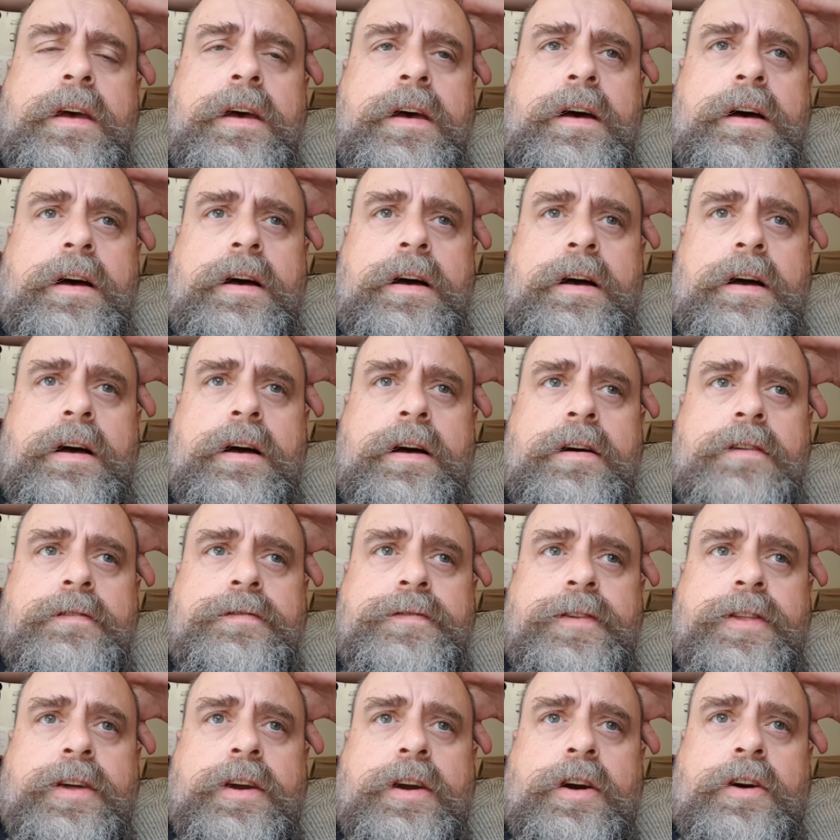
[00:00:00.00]

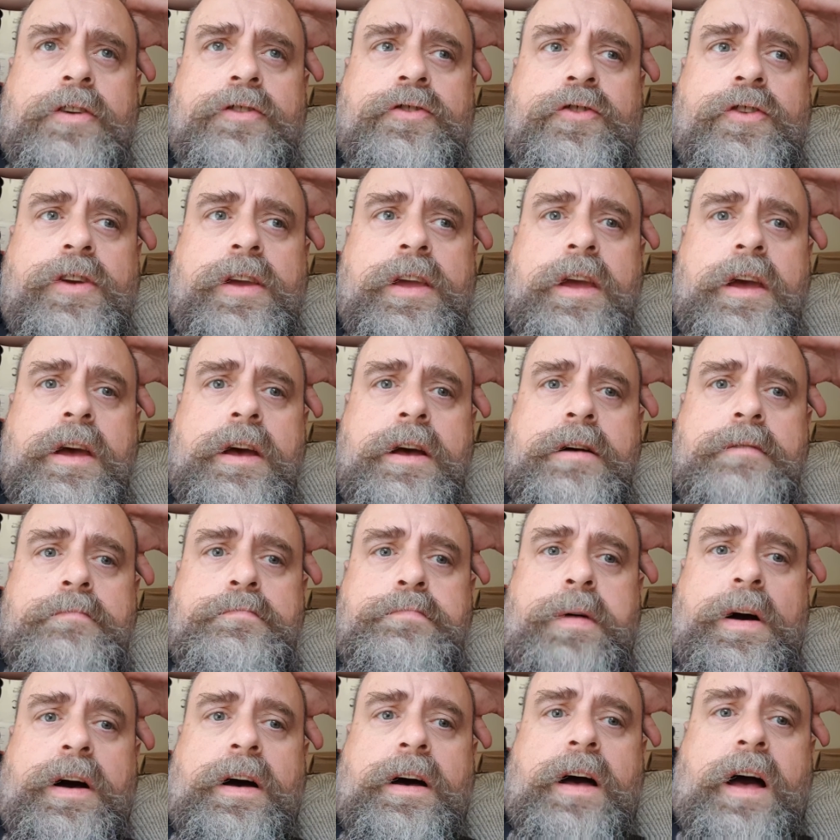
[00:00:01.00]
for the country,
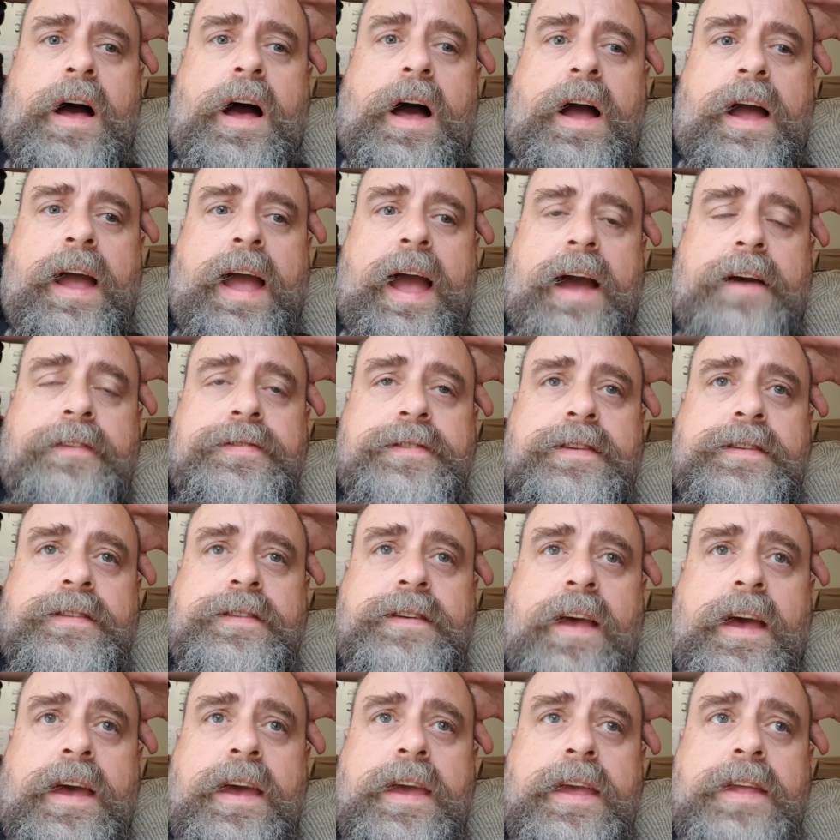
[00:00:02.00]
but I have to
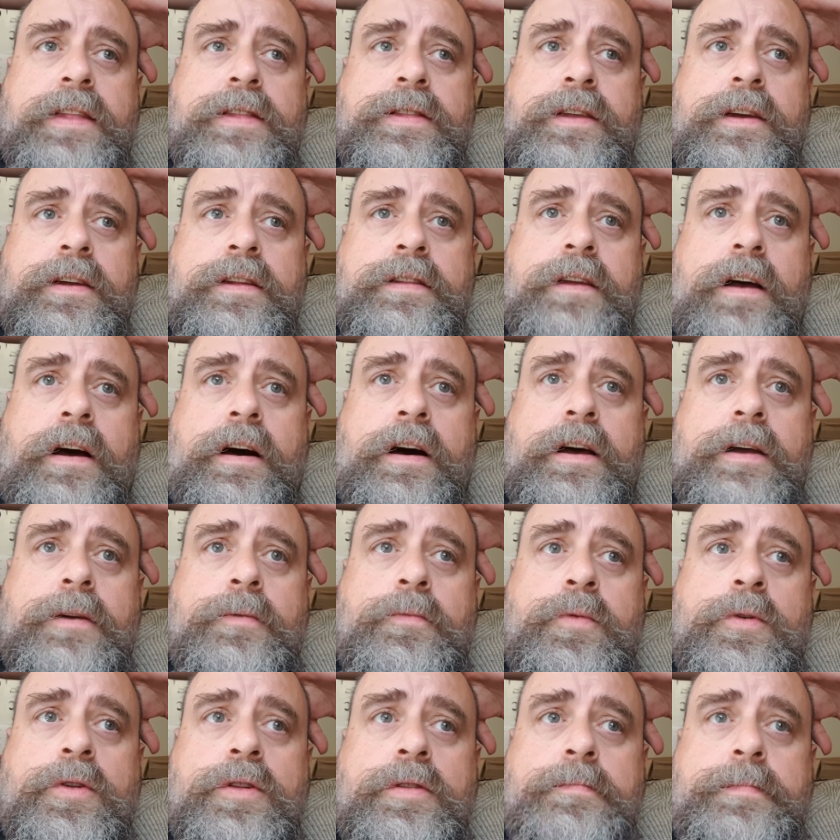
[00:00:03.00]
say that
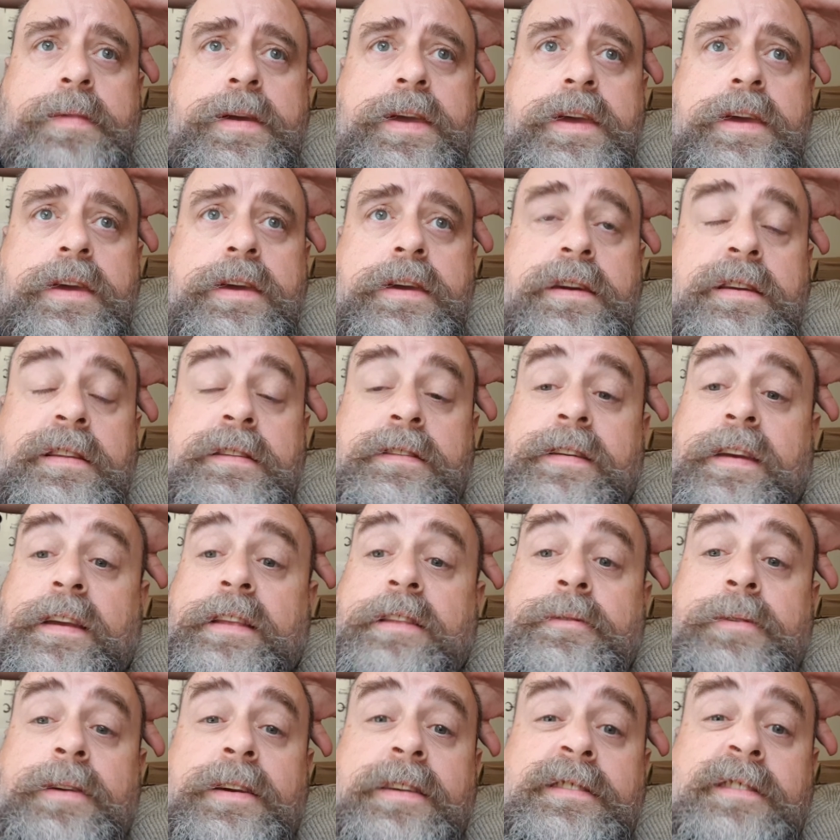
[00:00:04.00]
I will be
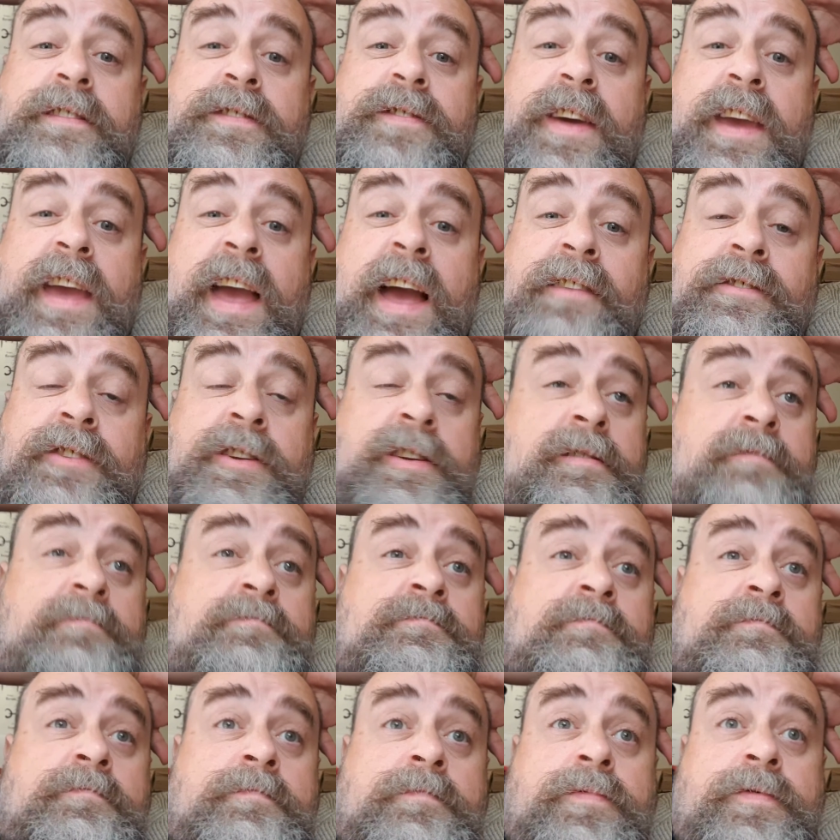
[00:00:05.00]
continuing as if they haven't.
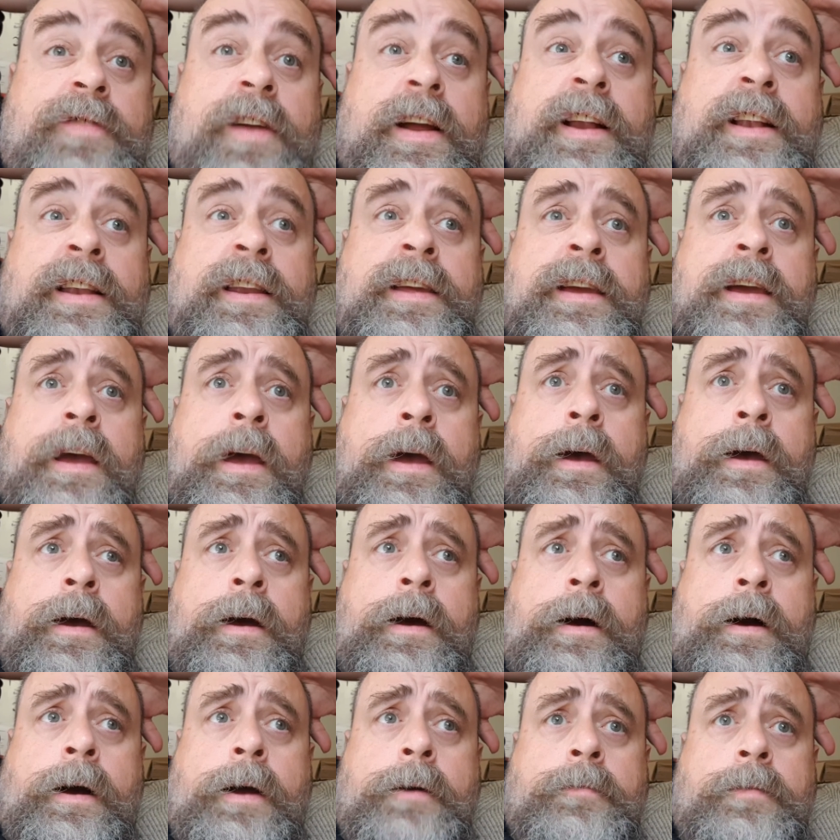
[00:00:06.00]
Frankly,
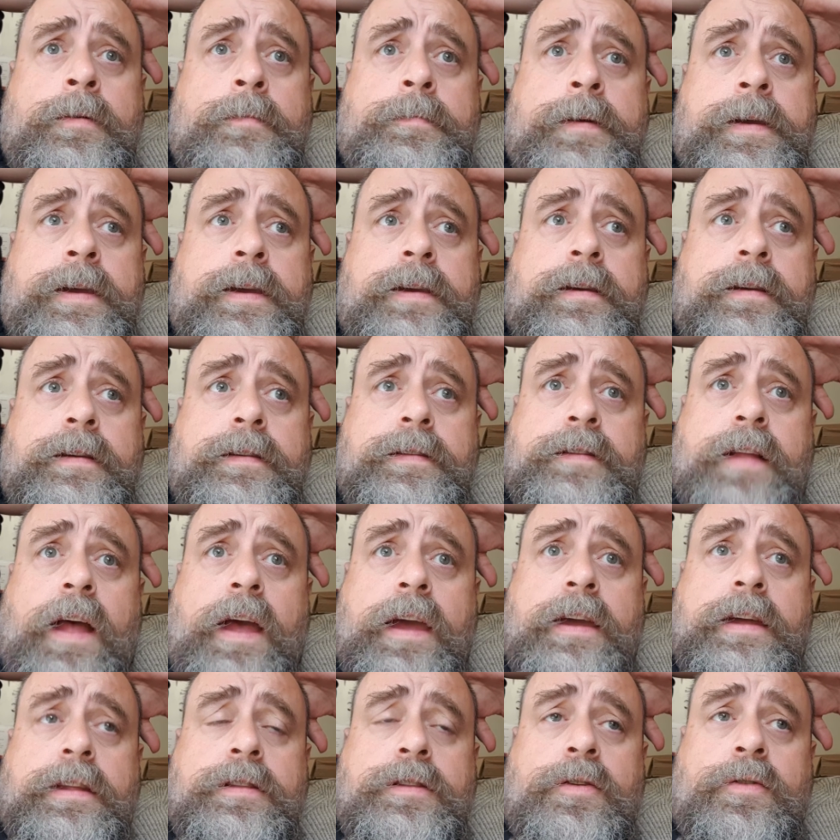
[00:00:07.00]
I will be
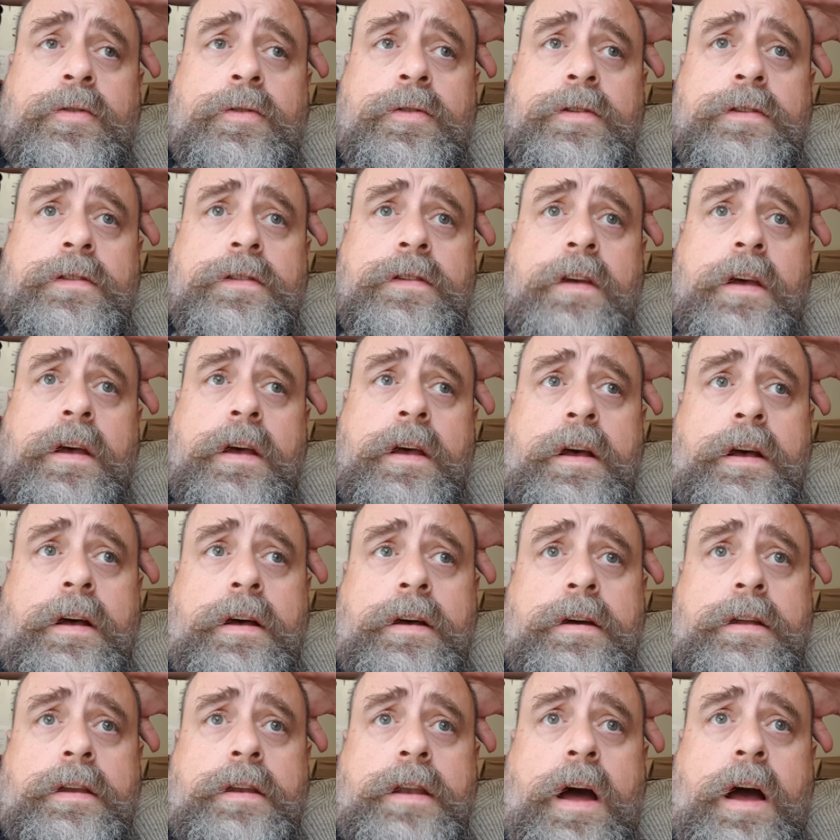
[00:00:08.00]
staying indoors
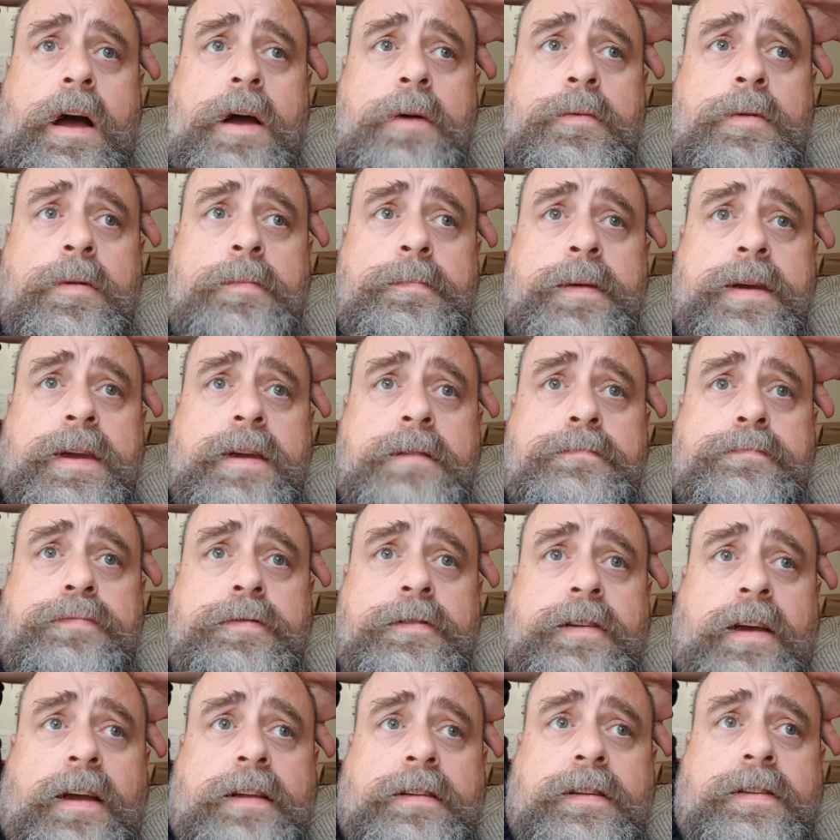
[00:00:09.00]
and I will be
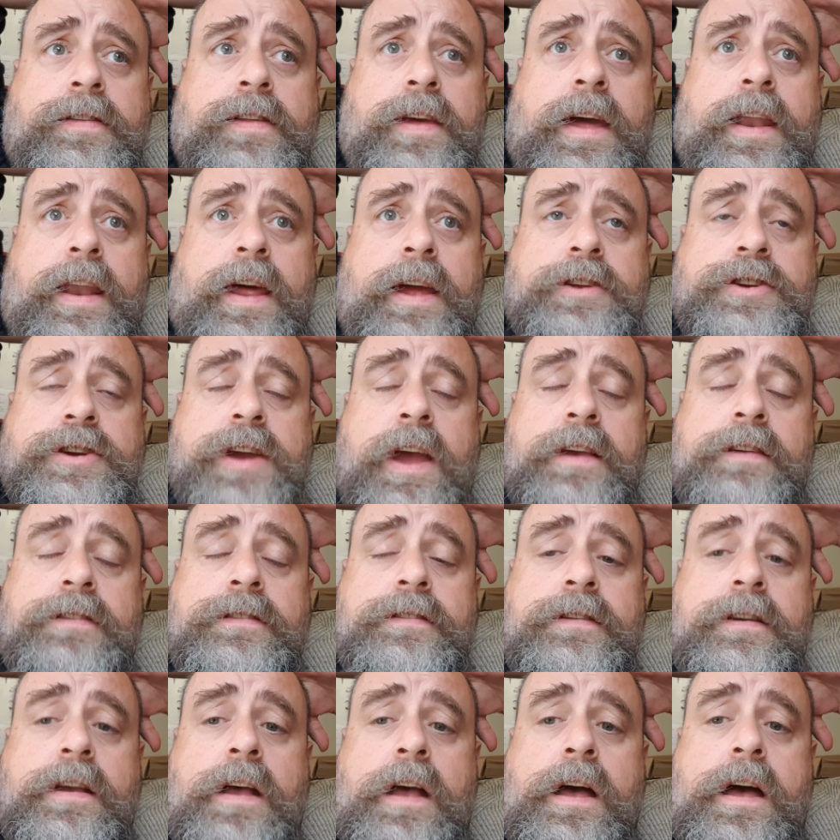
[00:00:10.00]
protecting the NHS.